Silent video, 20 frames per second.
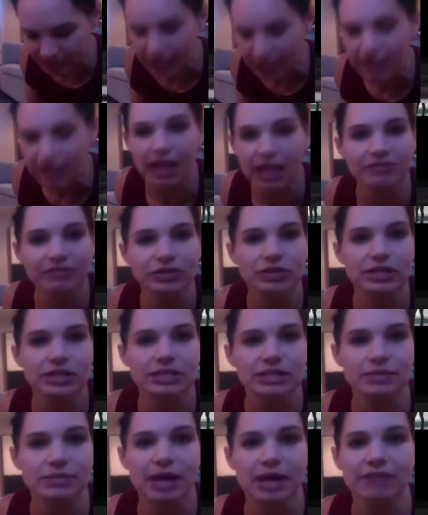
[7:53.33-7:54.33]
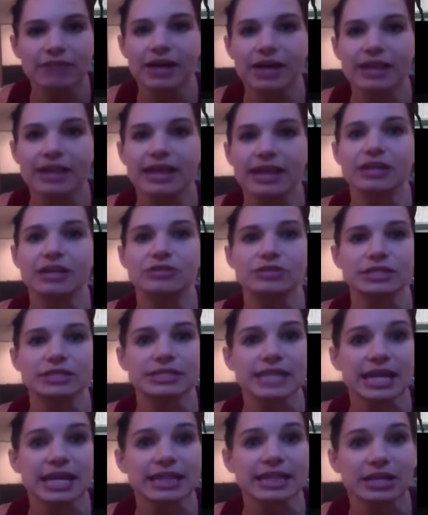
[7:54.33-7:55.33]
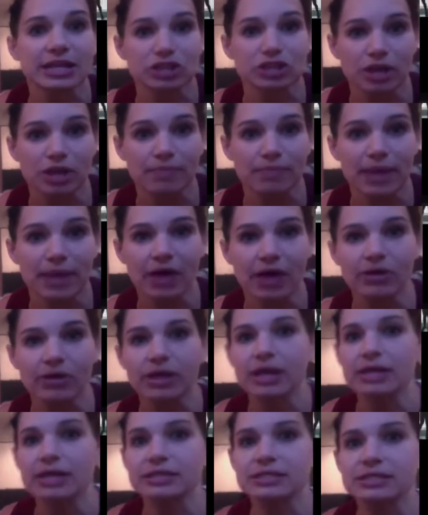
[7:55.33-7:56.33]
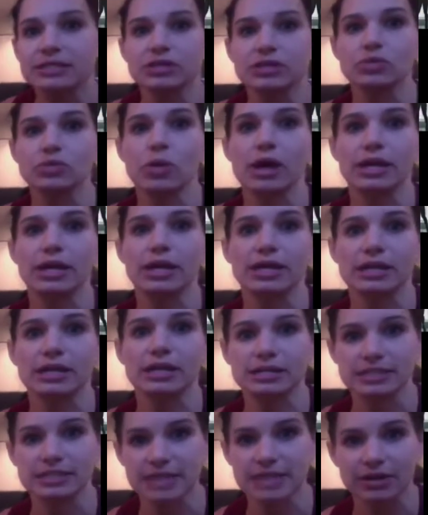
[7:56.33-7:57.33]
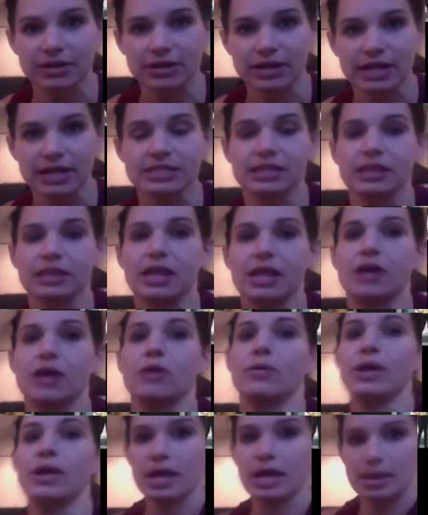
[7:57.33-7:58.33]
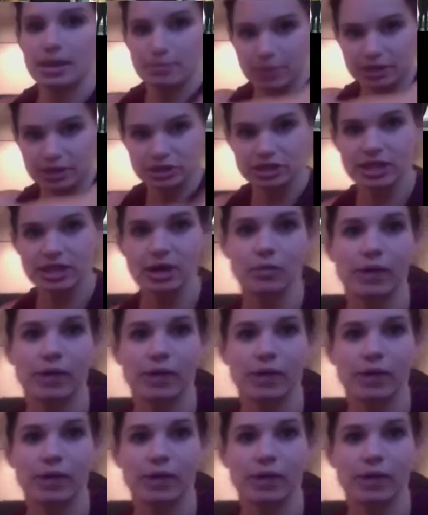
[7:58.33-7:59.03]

If you need to modify that, you just take that jump out still squatting down nice and low and punching that weight